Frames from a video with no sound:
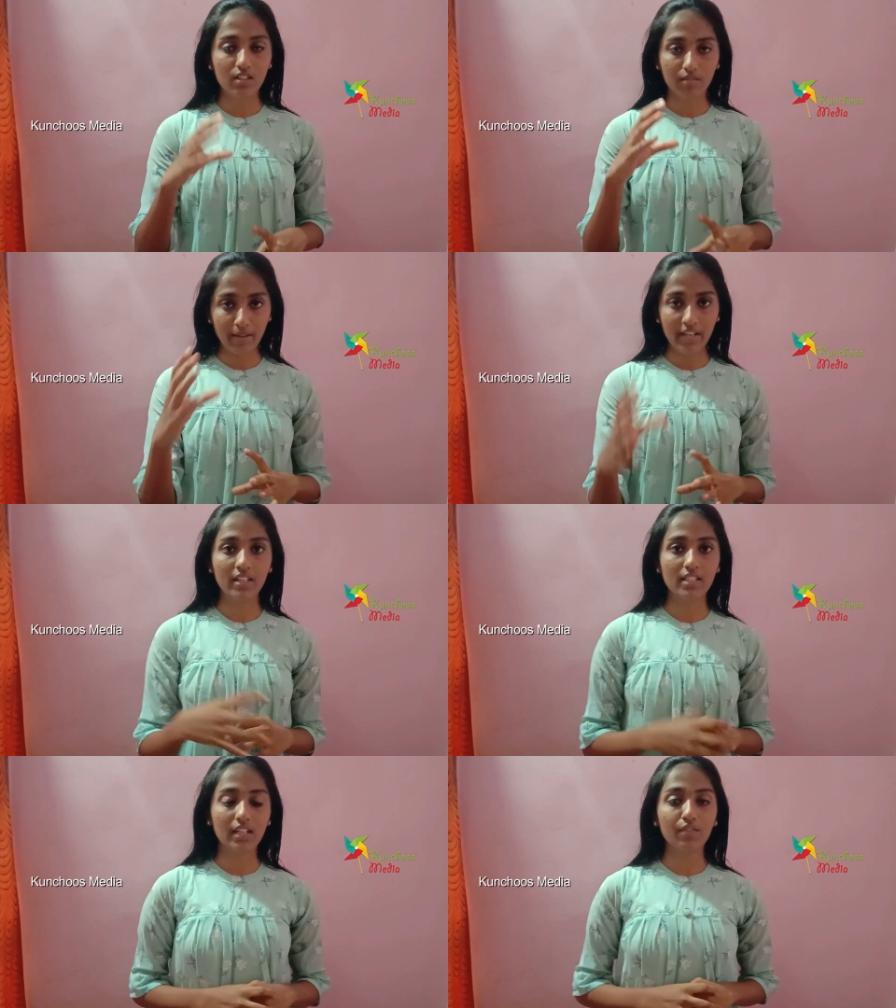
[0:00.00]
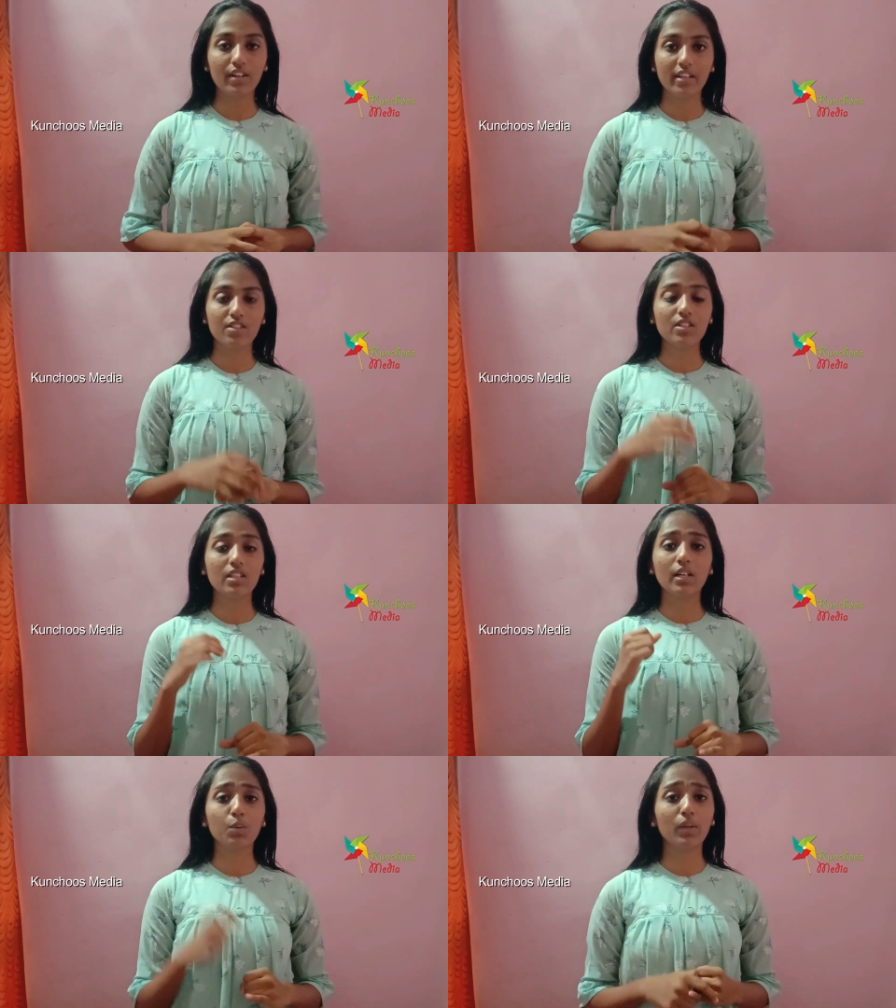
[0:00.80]
main disadvantage
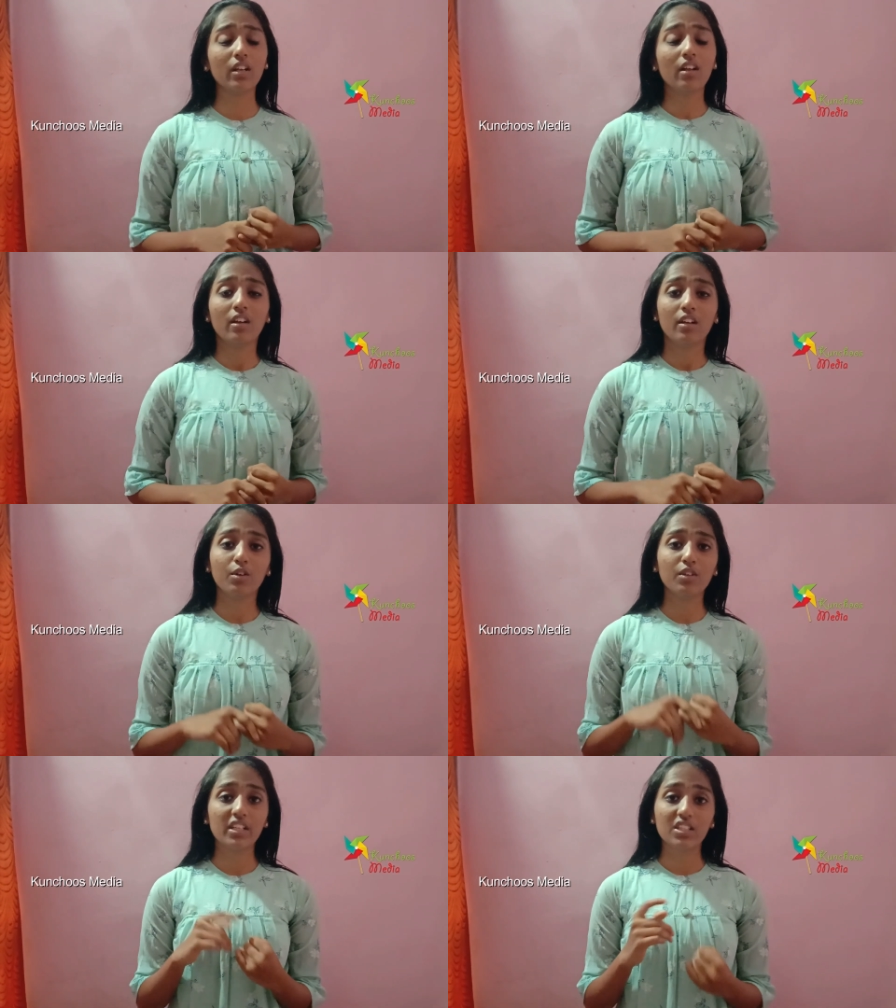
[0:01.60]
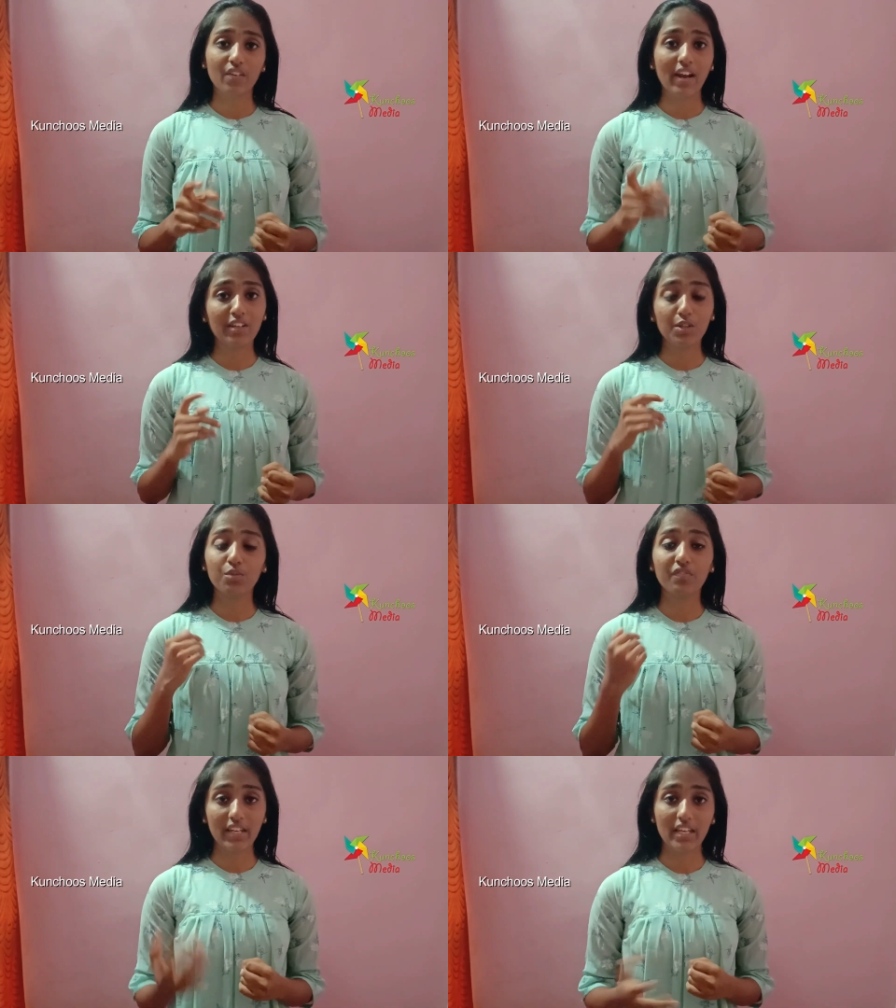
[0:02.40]
is it will distract
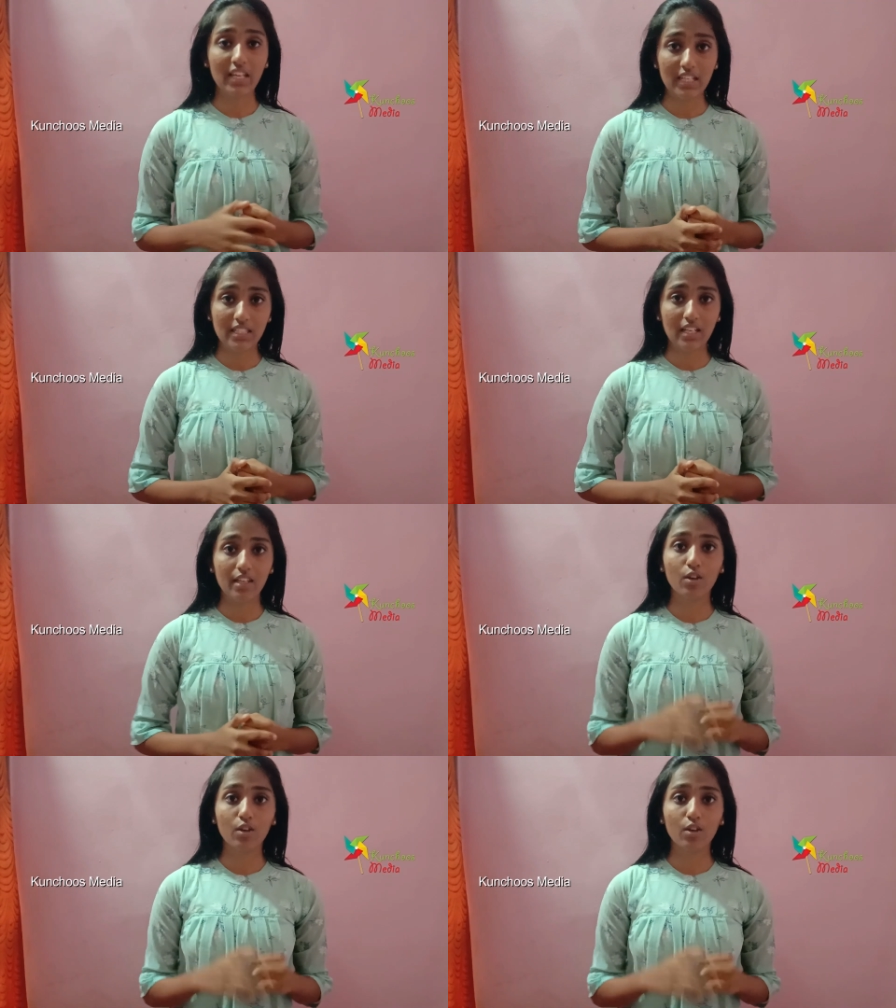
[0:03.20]
you very easily.